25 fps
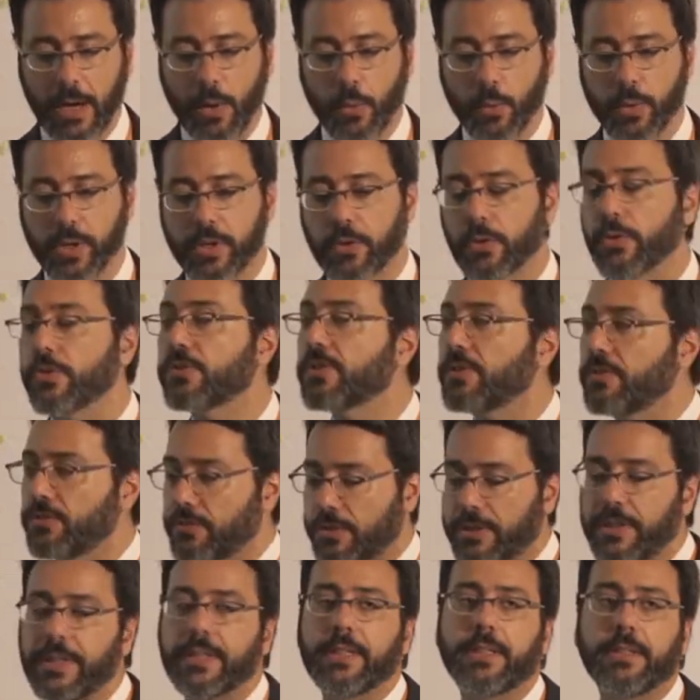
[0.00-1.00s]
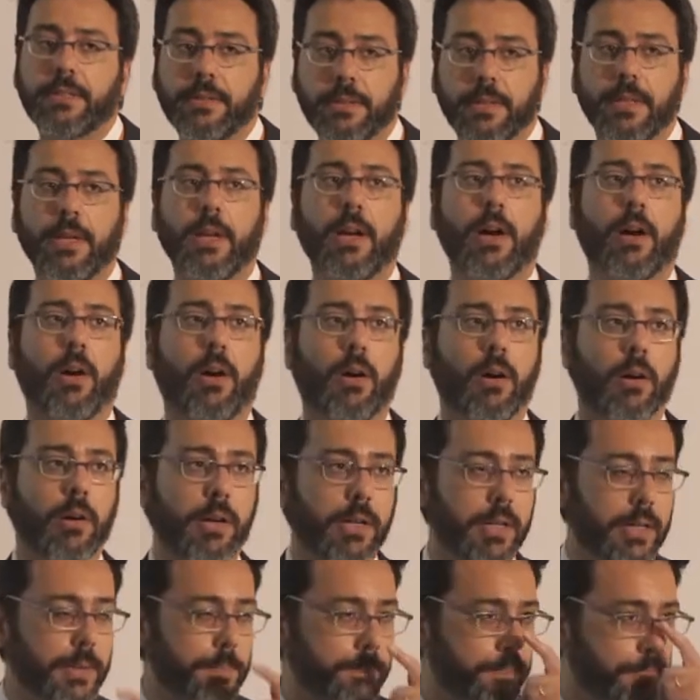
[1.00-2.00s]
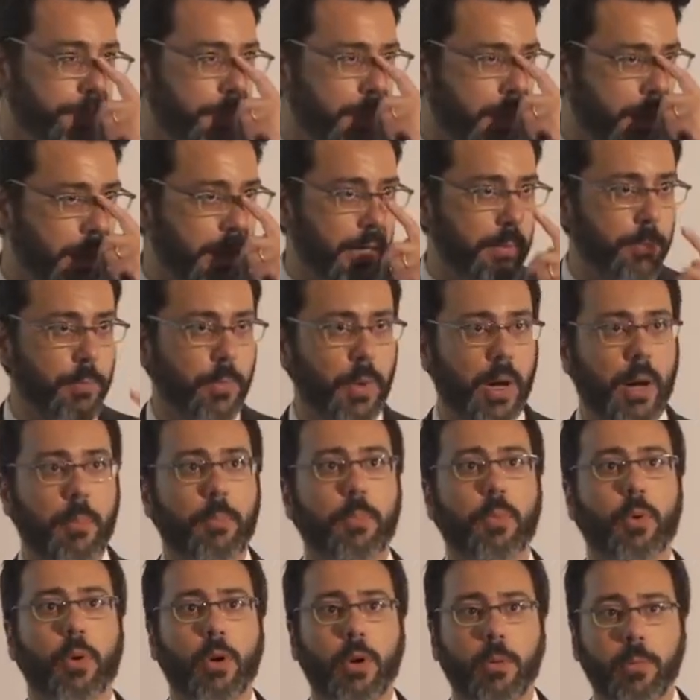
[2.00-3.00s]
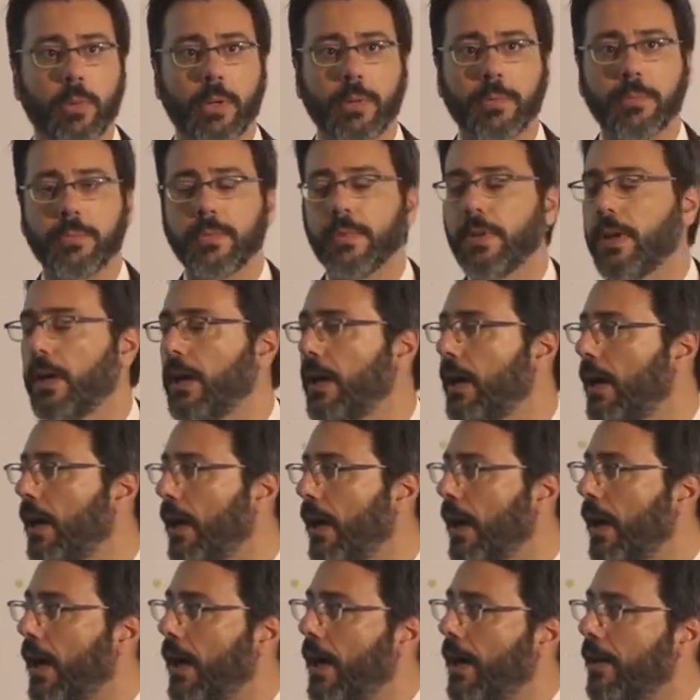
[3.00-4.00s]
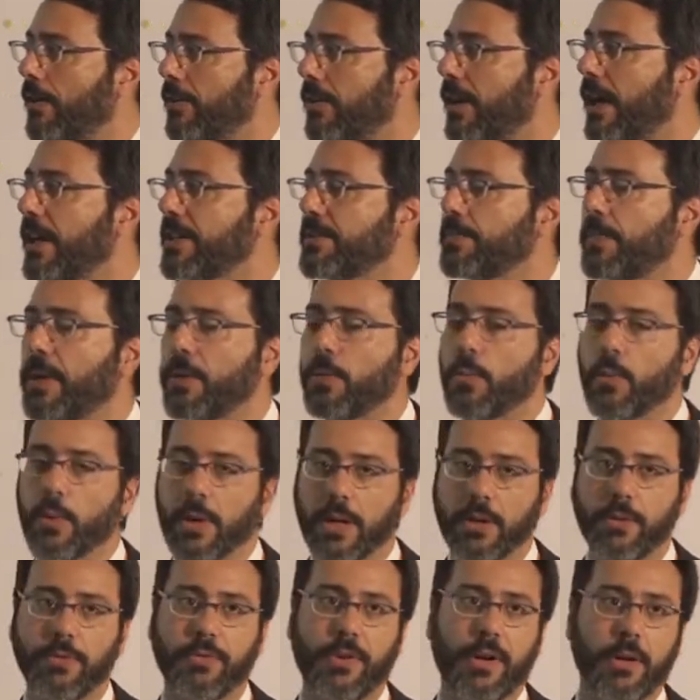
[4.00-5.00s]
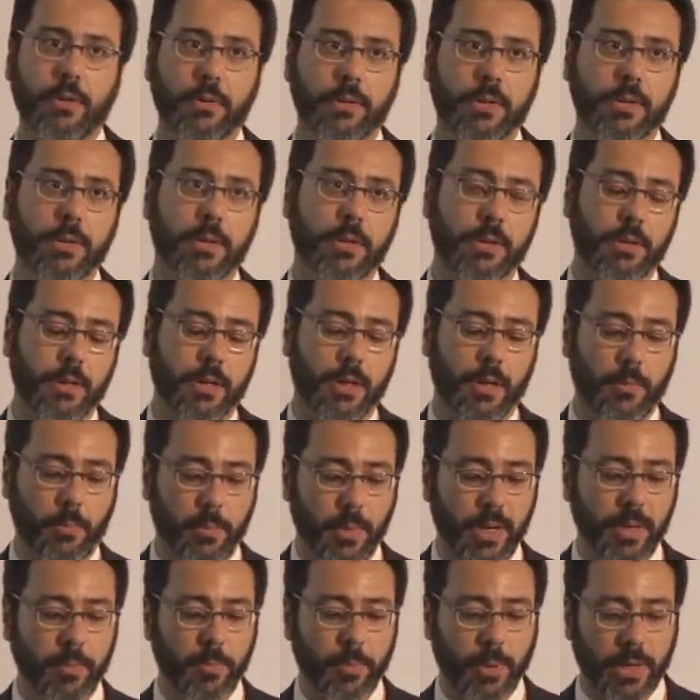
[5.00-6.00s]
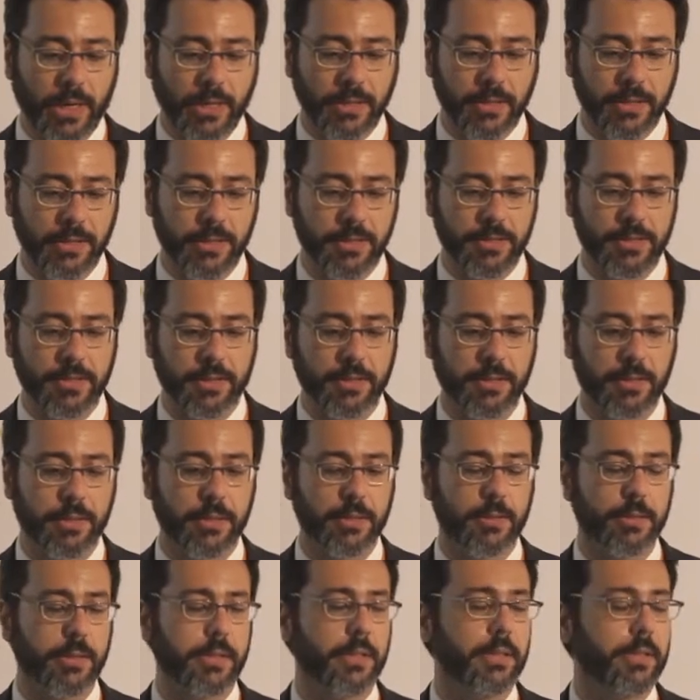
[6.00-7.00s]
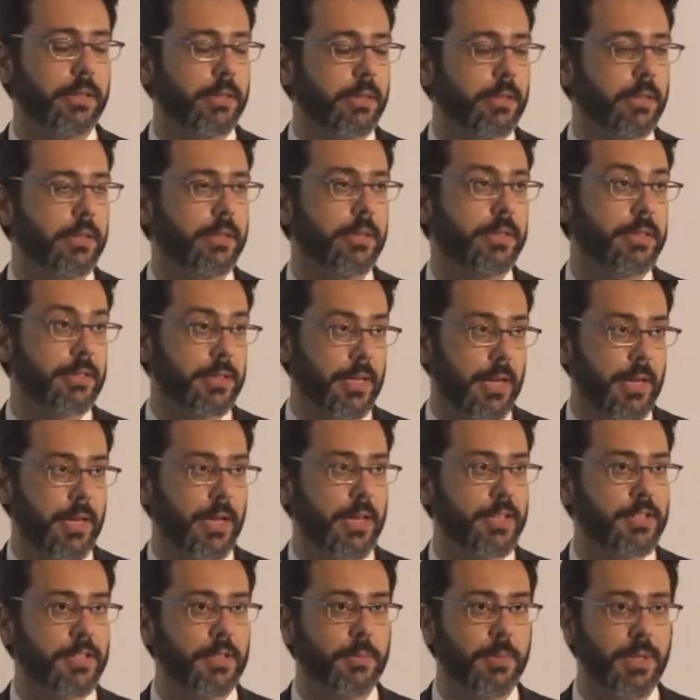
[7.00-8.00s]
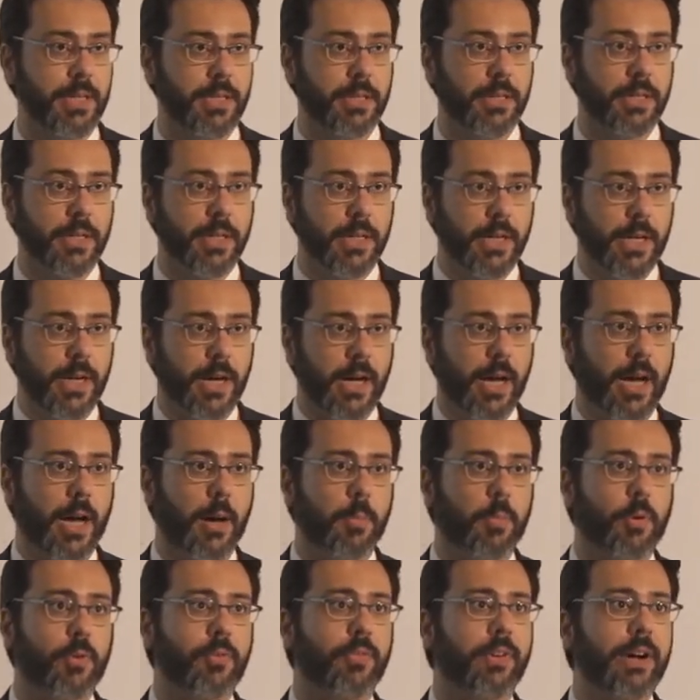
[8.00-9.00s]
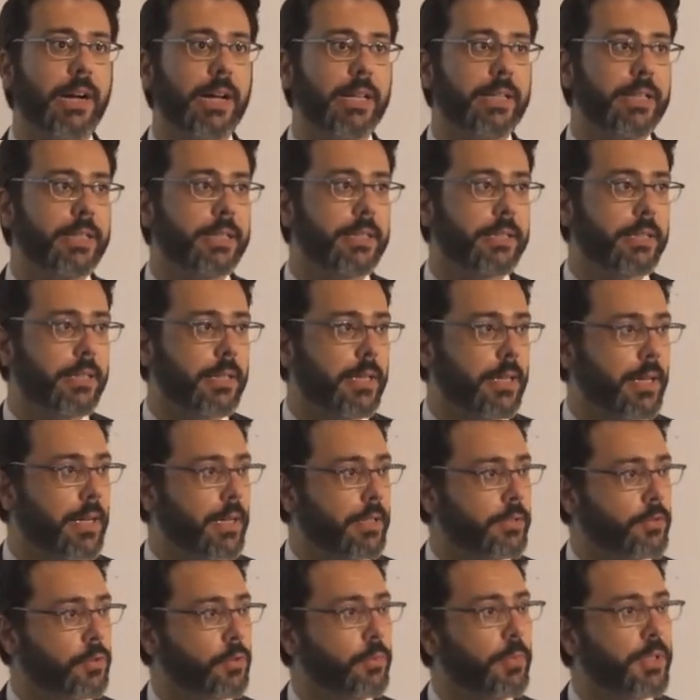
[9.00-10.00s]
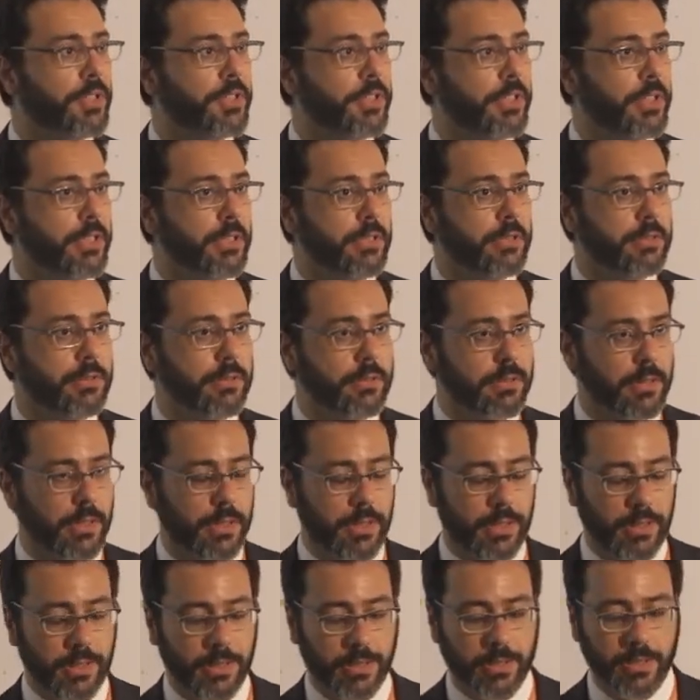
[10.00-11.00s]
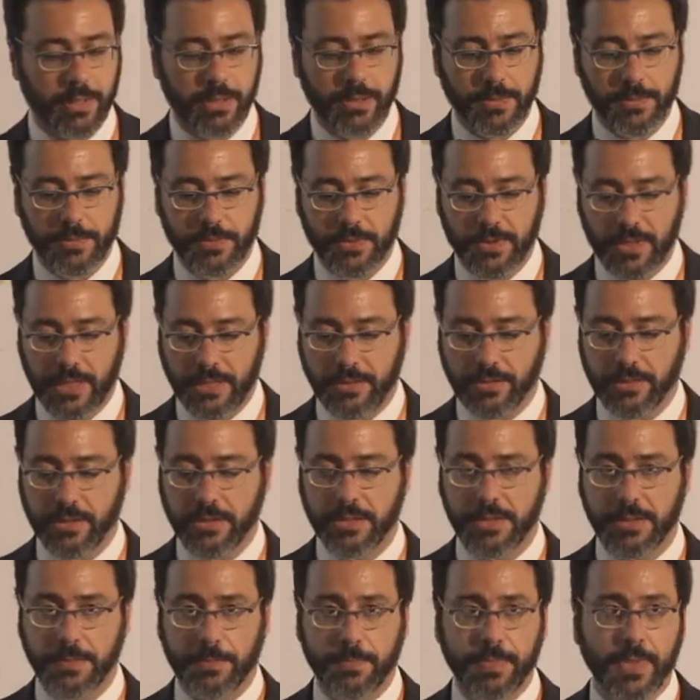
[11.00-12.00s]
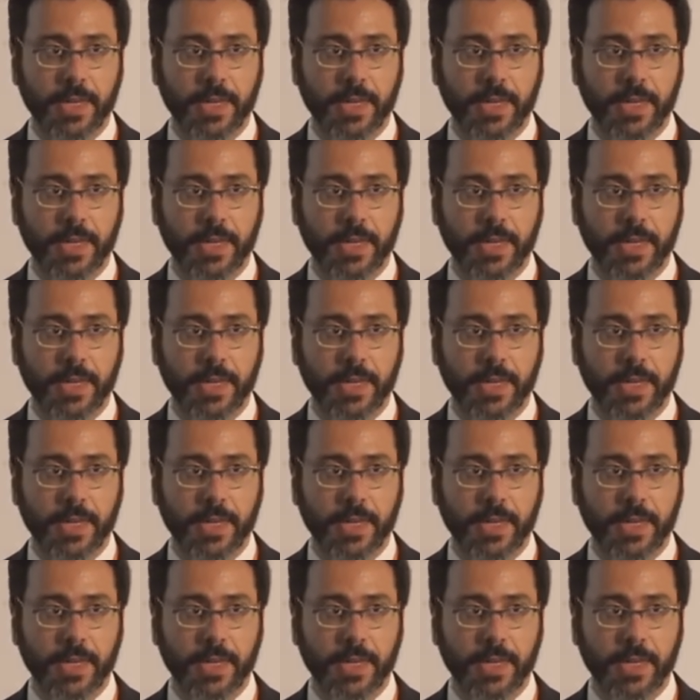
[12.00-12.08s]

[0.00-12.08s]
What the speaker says: we concentrated on a problem arised by one of our main partners in is SME, providing tool machine centers.